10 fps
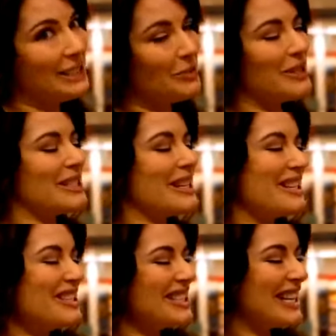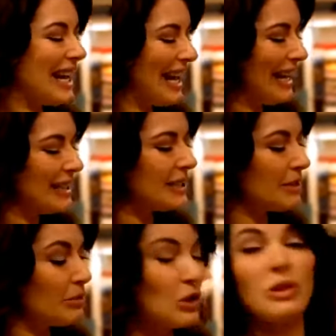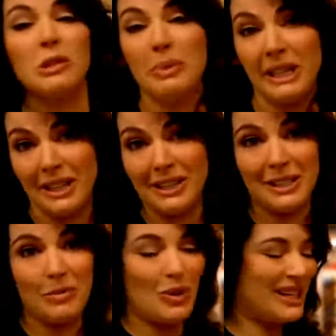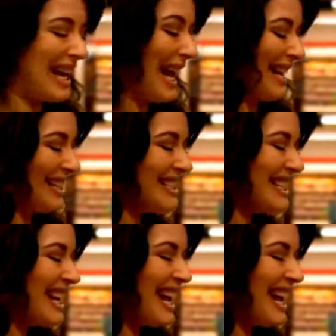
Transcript: as one does, and I had some salted peanuts in one hand